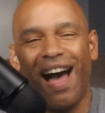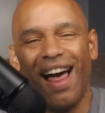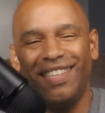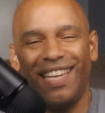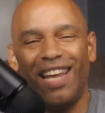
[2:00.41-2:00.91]

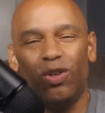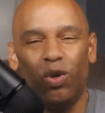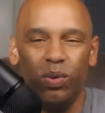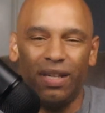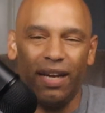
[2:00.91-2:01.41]
Alexander
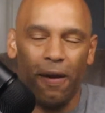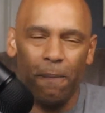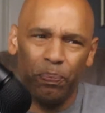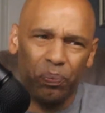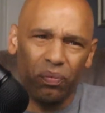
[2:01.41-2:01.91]
Usyk
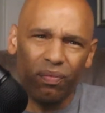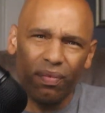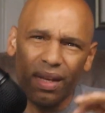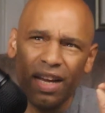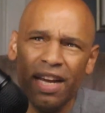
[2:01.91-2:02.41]

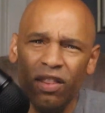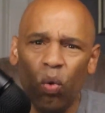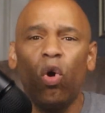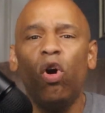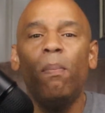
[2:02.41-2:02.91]
in the
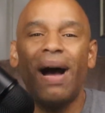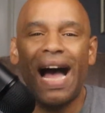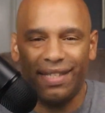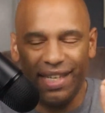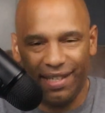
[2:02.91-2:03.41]
World
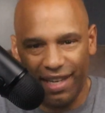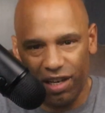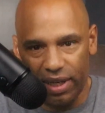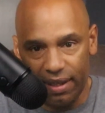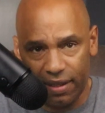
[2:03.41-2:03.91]
Boxing
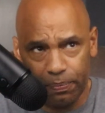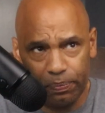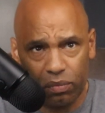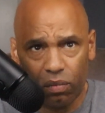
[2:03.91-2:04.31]
Series.